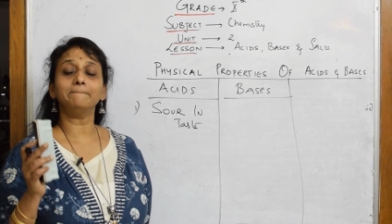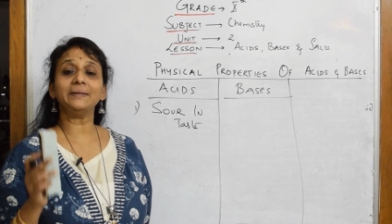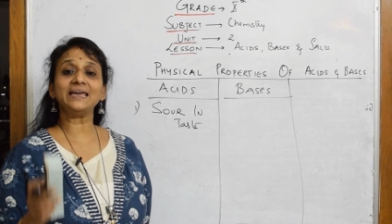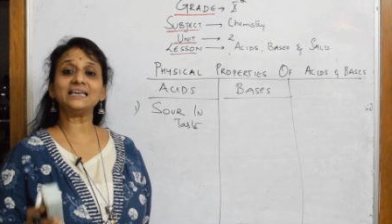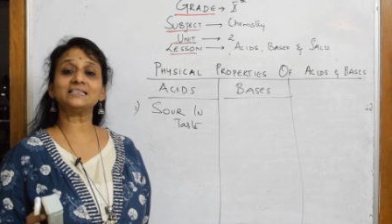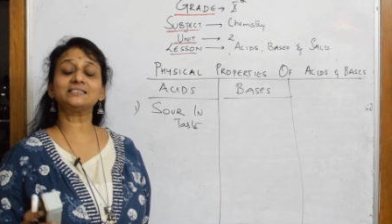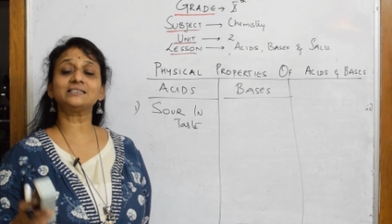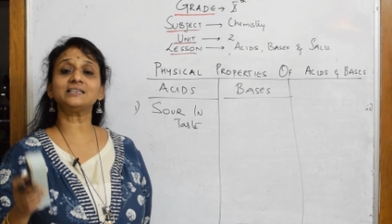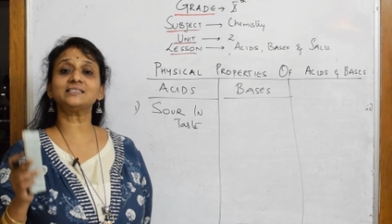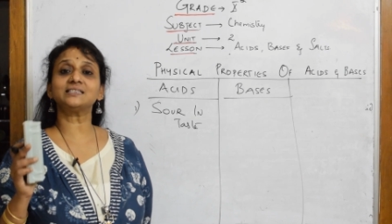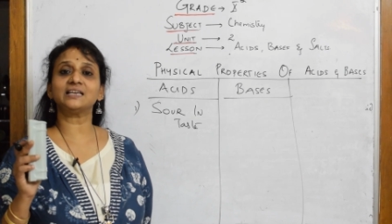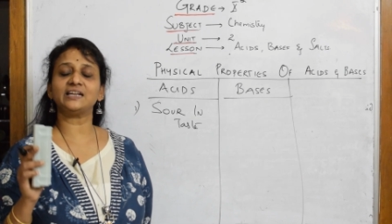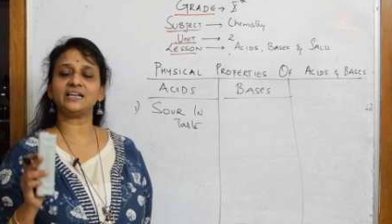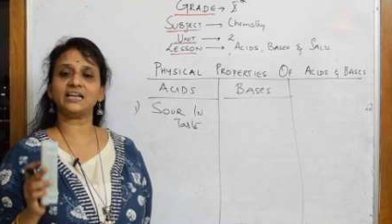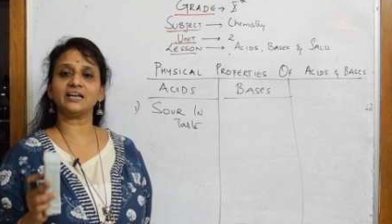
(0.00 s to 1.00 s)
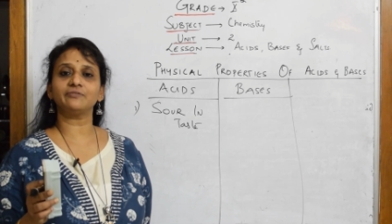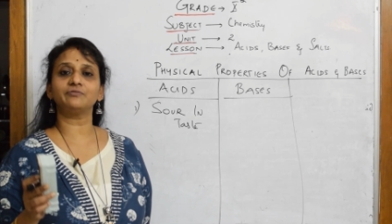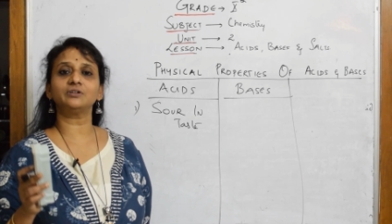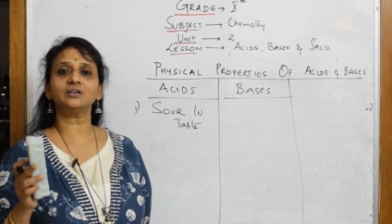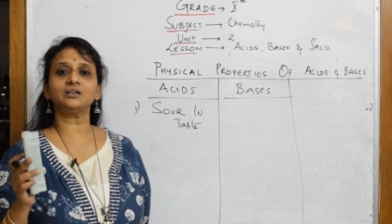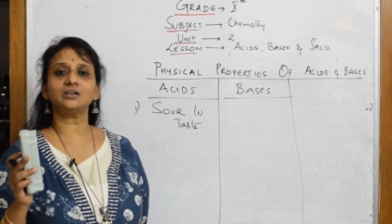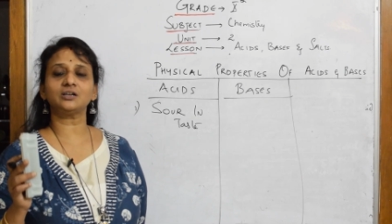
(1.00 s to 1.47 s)
bases
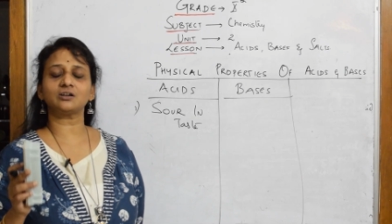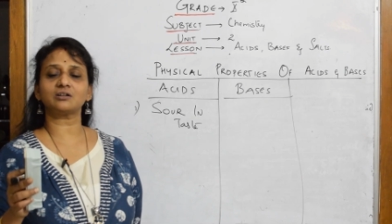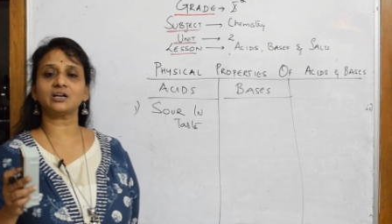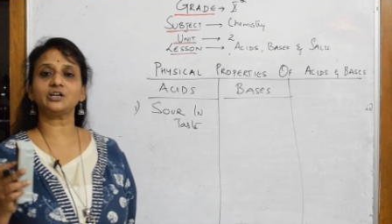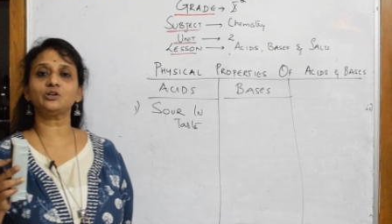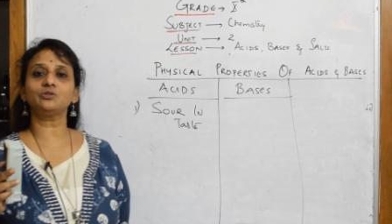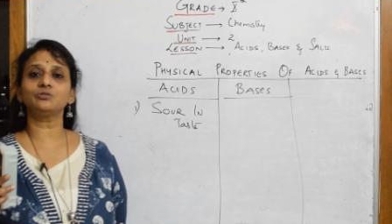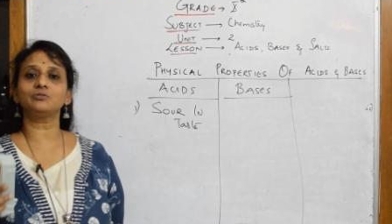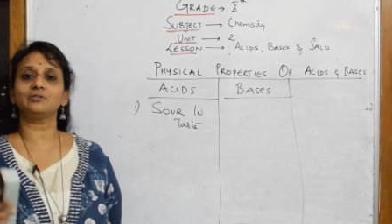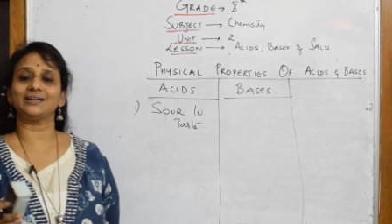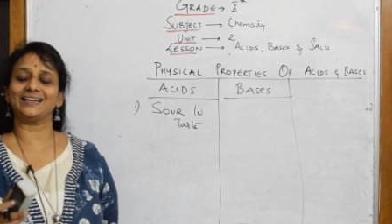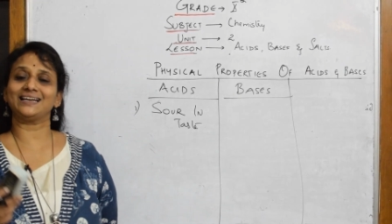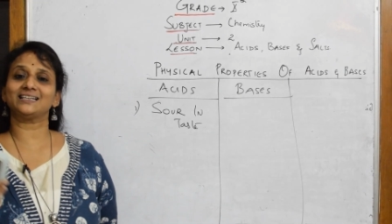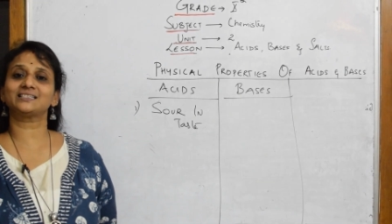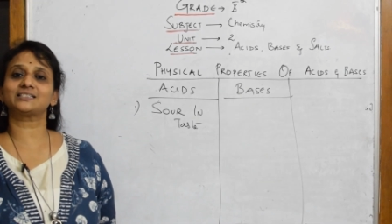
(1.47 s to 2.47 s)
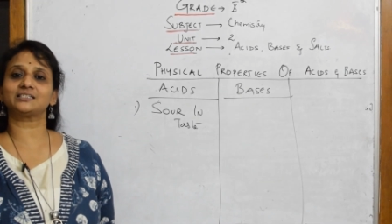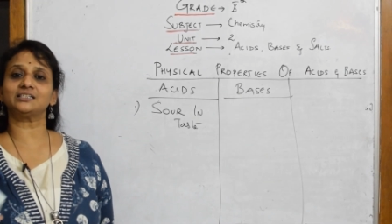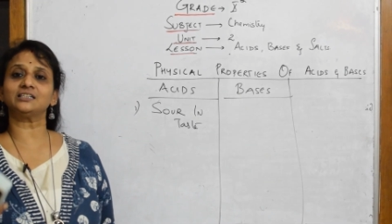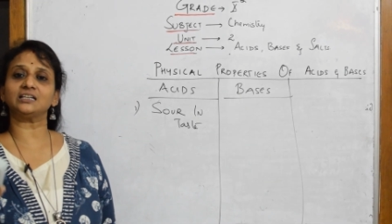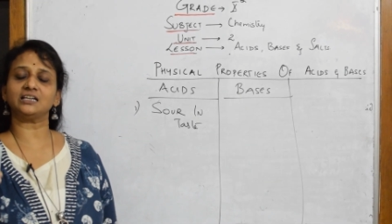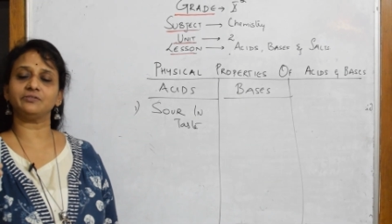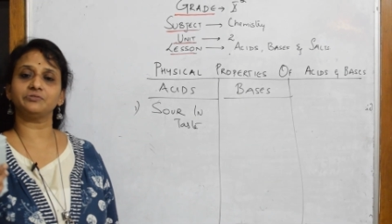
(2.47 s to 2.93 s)
never try to taste
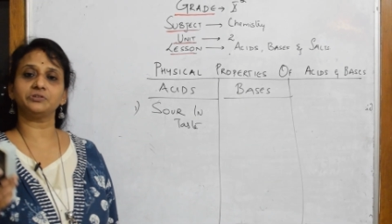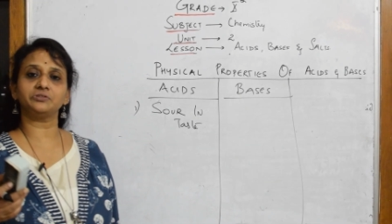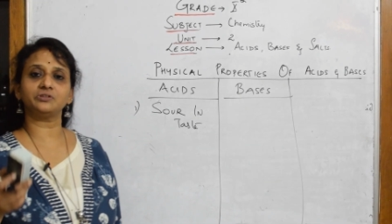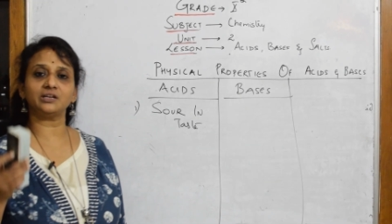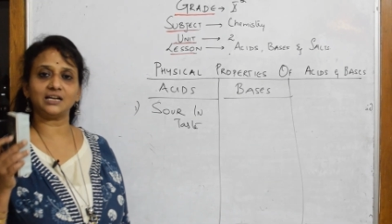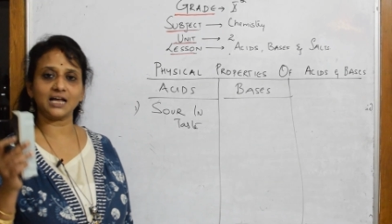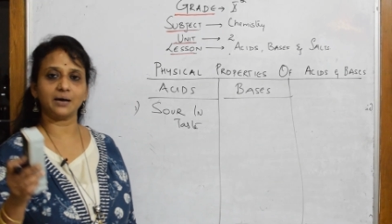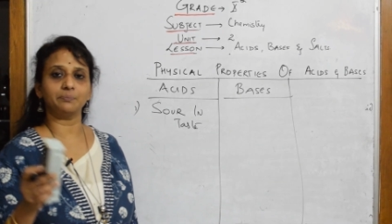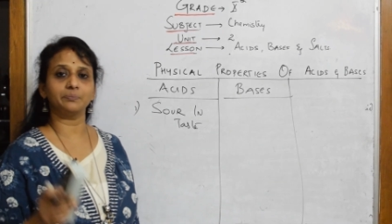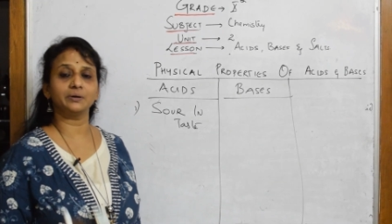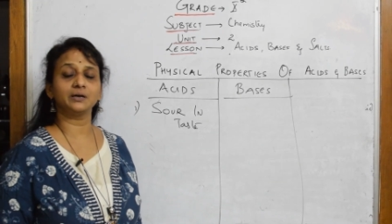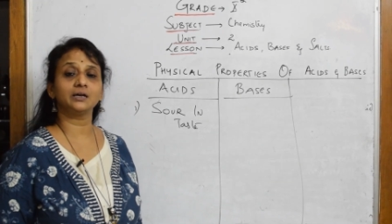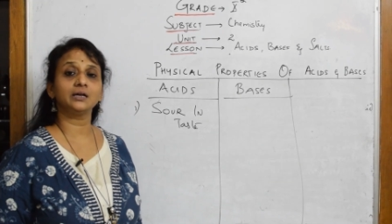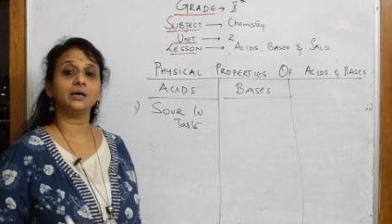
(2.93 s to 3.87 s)
it even in the lab